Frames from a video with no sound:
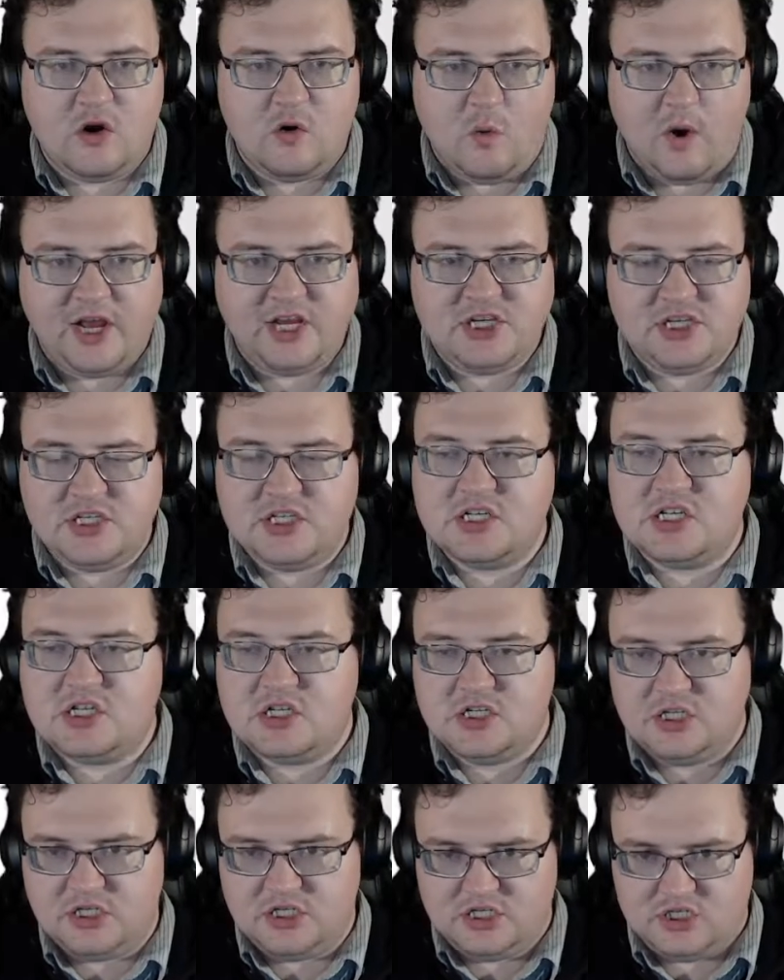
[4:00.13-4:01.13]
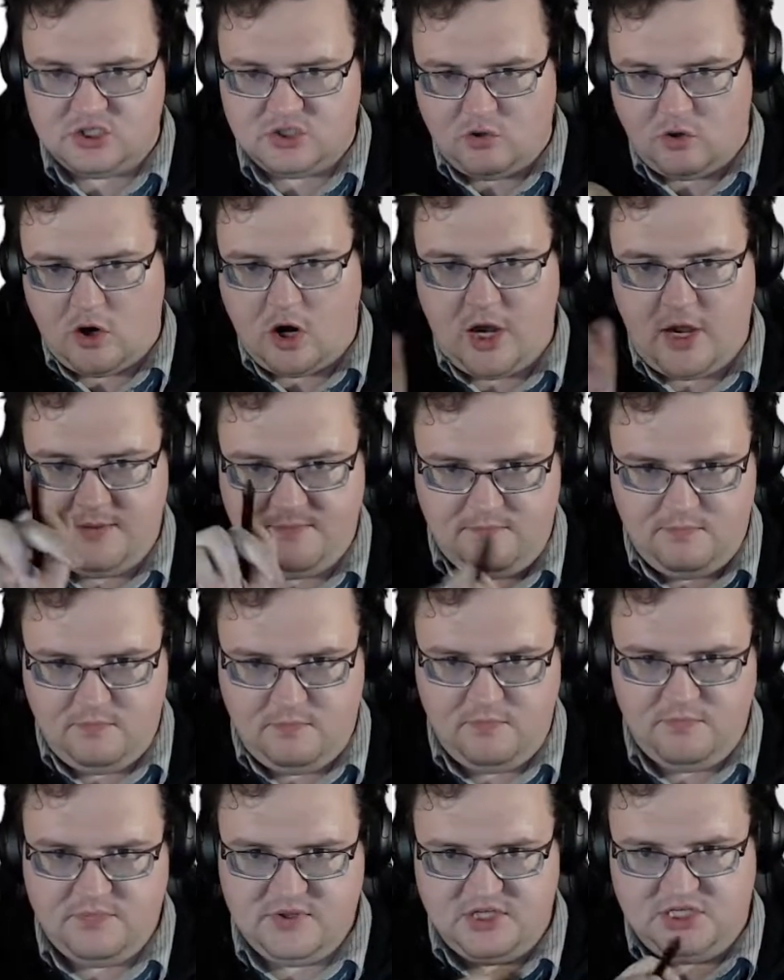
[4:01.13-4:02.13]
equations to describe
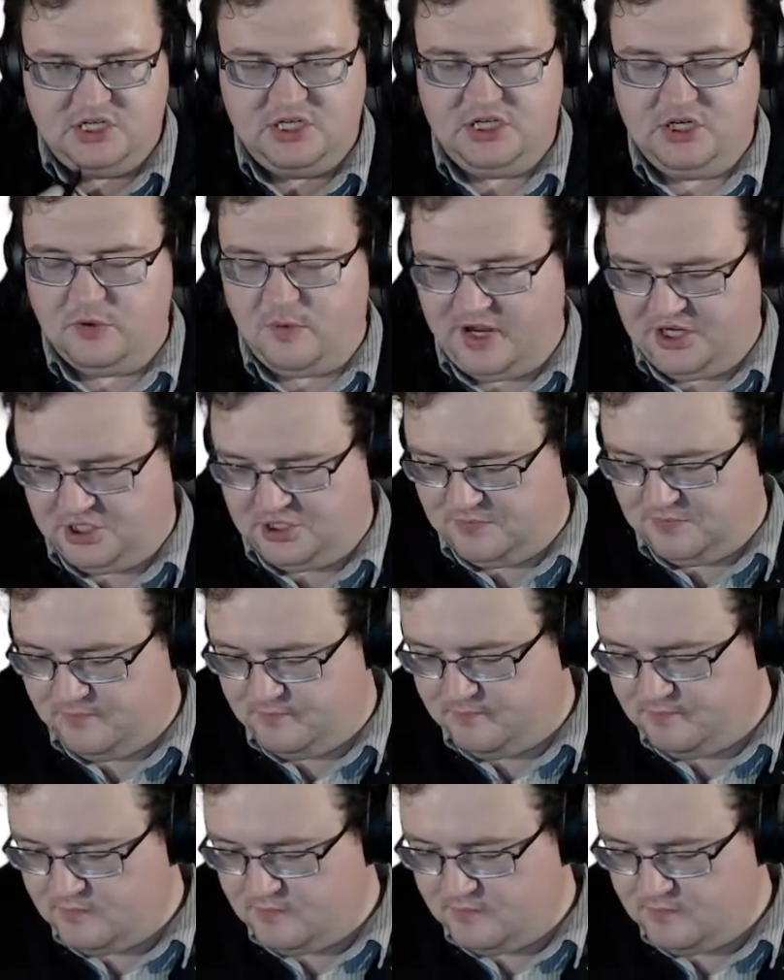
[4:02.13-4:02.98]
the situation.